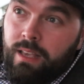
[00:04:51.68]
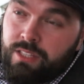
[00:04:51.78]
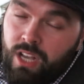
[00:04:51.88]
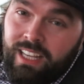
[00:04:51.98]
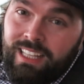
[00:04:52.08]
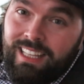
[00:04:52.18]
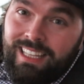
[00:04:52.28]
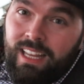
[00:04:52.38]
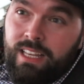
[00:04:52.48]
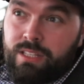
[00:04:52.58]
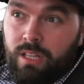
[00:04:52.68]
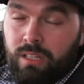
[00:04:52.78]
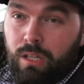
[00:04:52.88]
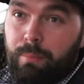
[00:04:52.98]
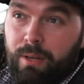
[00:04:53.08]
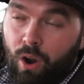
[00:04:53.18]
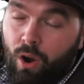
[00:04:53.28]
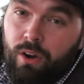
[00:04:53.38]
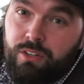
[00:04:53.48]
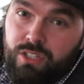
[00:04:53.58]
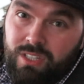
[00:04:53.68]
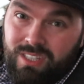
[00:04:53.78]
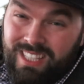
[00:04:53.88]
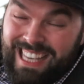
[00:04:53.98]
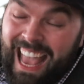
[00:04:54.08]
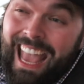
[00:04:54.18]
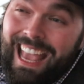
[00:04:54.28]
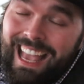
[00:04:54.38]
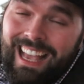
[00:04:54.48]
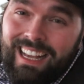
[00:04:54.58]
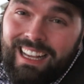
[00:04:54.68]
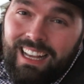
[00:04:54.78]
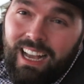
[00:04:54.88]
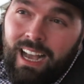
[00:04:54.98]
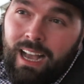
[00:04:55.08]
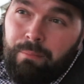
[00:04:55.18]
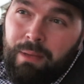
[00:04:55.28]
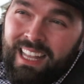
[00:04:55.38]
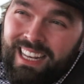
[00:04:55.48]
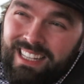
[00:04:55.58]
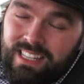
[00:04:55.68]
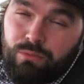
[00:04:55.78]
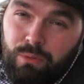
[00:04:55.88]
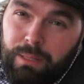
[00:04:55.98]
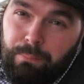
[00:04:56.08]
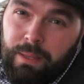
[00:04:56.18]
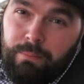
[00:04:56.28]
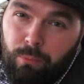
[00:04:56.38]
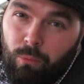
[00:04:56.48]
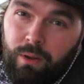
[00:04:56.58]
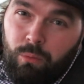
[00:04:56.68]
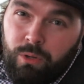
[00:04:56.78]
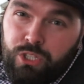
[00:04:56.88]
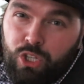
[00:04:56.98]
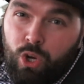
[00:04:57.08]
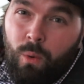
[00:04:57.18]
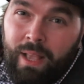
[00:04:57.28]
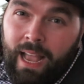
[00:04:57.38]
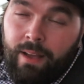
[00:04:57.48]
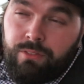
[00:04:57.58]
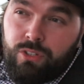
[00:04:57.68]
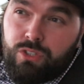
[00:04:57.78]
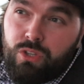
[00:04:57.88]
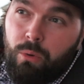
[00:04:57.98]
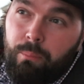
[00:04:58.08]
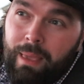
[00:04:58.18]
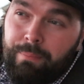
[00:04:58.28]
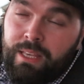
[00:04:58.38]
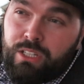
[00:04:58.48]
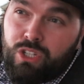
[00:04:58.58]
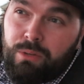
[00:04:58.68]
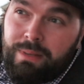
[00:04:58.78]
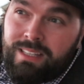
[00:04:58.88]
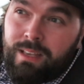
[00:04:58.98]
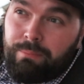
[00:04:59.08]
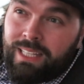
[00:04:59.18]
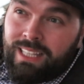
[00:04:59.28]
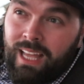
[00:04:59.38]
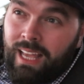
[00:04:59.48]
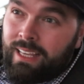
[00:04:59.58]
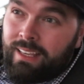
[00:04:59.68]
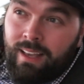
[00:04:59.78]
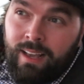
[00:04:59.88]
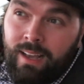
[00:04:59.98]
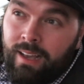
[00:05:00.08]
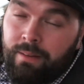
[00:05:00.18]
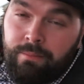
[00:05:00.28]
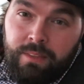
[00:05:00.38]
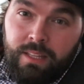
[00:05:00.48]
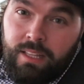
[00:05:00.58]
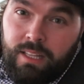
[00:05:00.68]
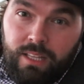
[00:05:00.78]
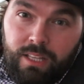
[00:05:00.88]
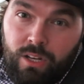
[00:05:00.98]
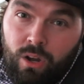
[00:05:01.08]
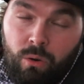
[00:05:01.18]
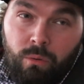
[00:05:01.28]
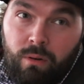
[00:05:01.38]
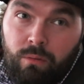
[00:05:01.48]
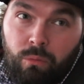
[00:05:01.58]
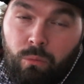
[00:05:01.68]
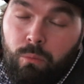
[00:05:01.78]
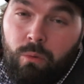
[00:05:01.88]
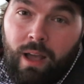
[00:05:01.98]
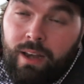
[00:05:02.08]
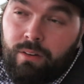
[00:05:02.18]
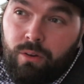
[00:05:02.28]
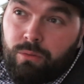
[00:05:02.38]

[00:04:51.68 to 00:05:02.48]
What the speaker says: succulent is a little bit hard to say, and it doesn't really pinpoint what you're going after. So maybe it should be something like, you know, I don't